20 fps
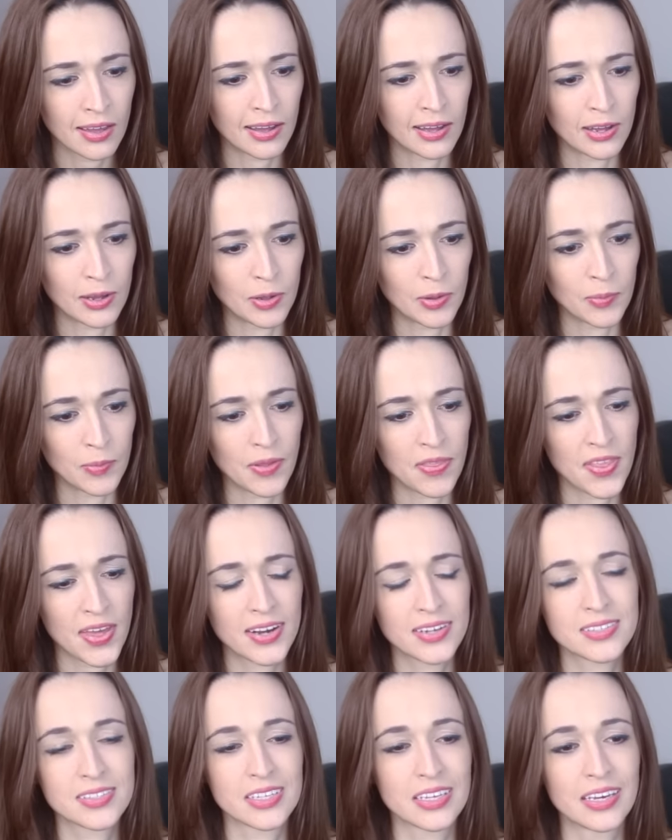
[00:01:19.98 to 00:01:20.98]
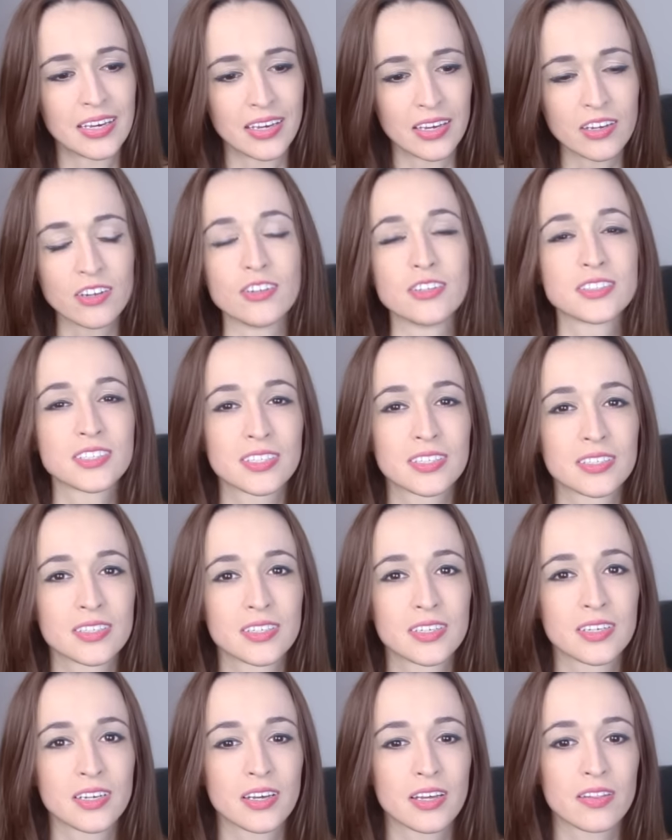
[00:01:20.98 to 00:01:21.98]
And that is the guilt
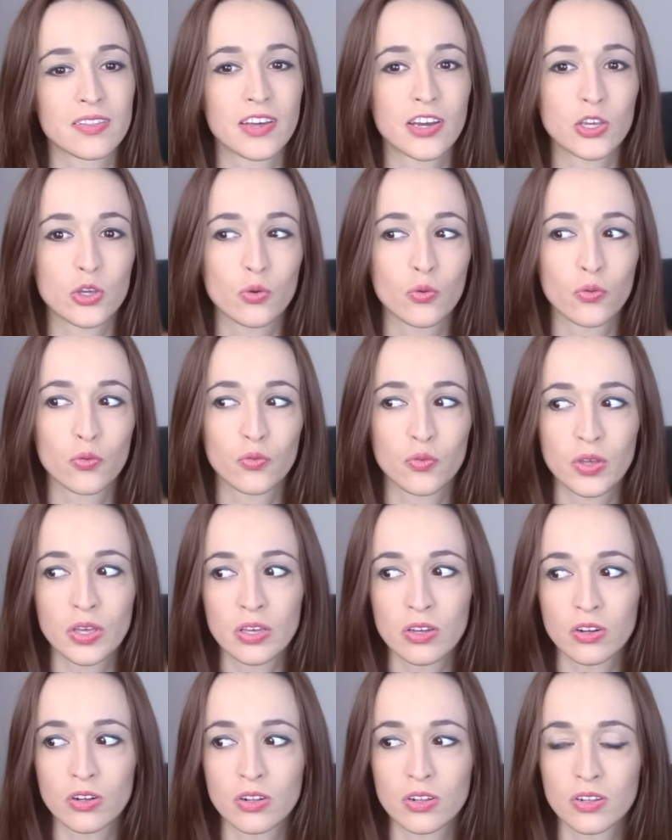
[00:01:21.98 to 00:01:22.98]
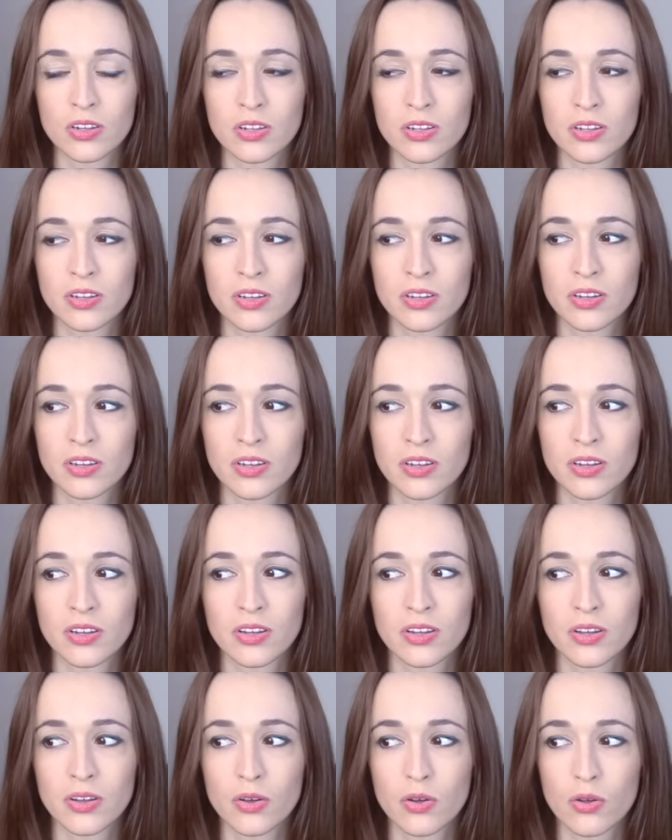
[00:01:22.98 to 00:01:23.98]
that you feel
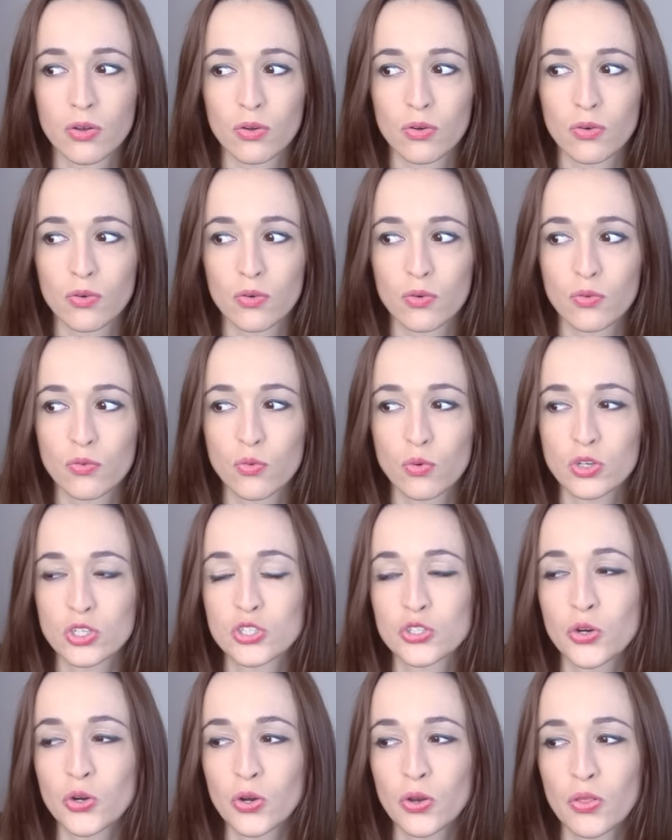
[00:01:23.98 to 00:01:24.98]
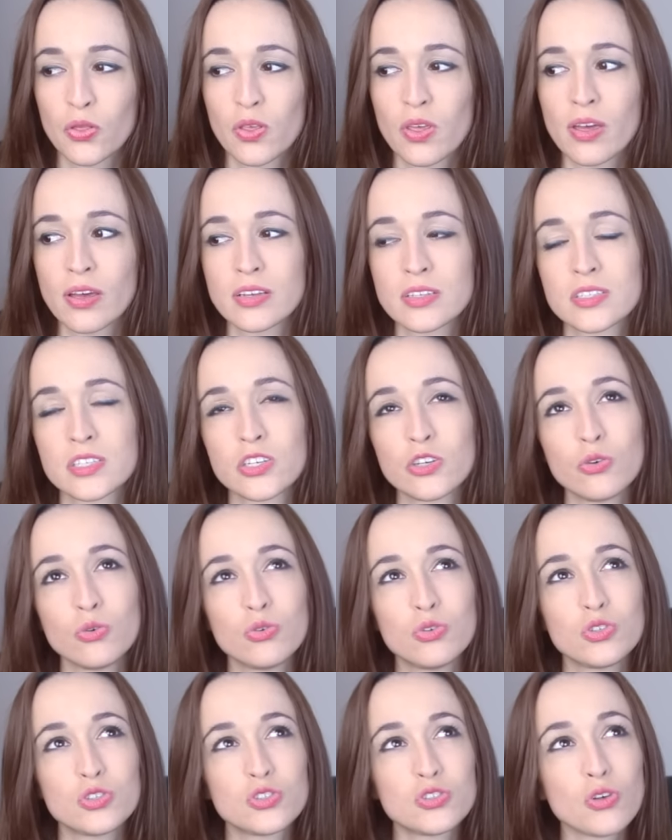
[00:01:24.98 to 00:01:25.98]
for certain things that
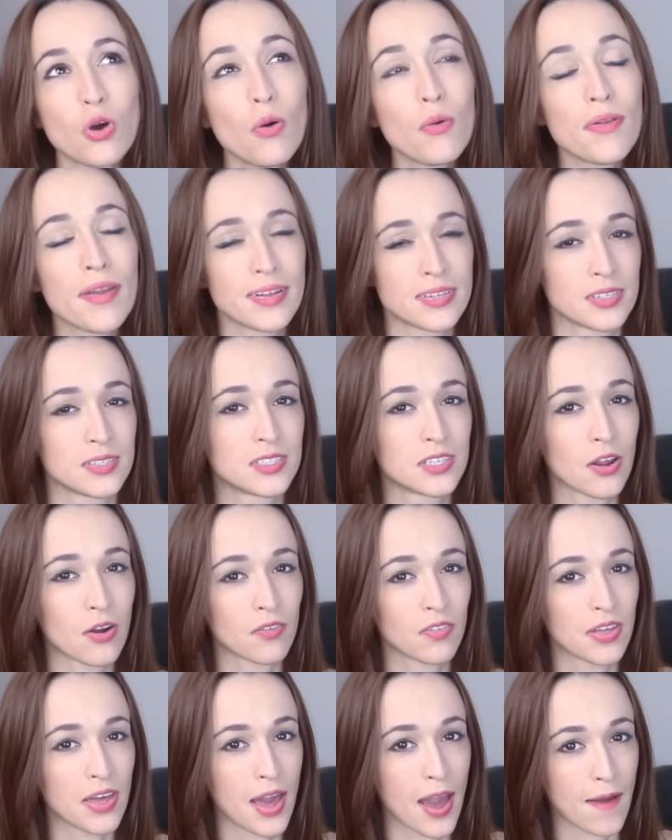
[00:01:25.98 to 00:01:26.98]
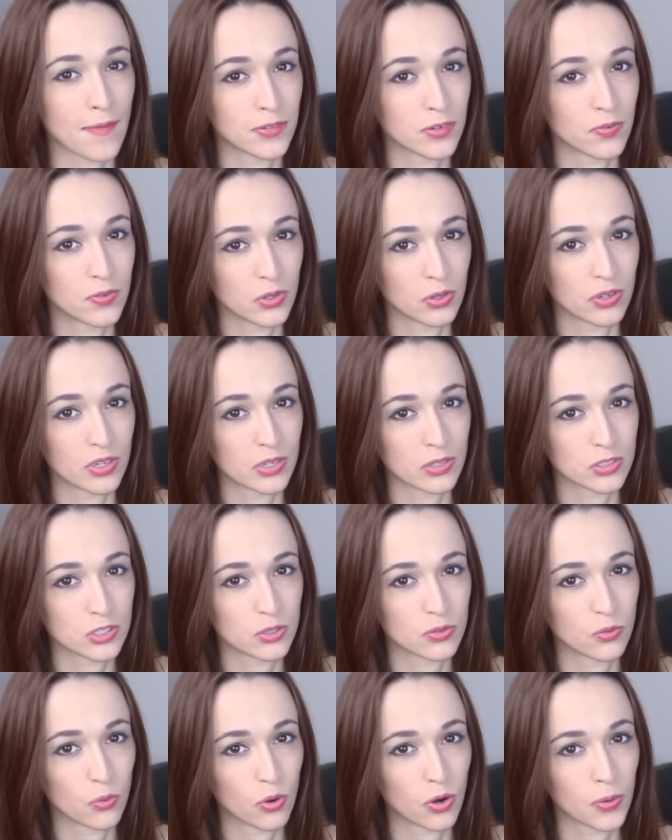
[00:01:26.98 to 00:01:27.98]
you don't necessarily have to feel
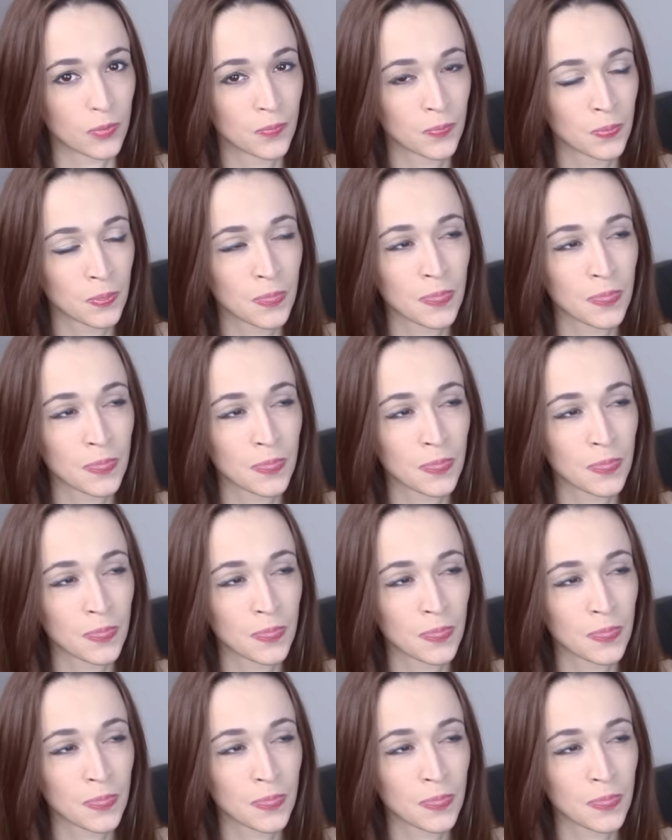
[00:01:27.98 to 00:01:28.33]
guilty for.